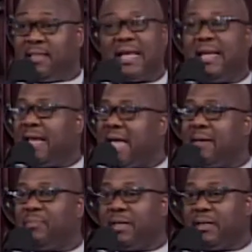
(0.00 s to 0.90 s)
that ain't
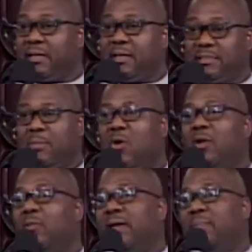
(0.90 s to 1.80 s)
happening because I'm
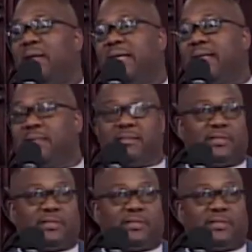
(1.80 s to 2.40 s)
all the way up Lincoln.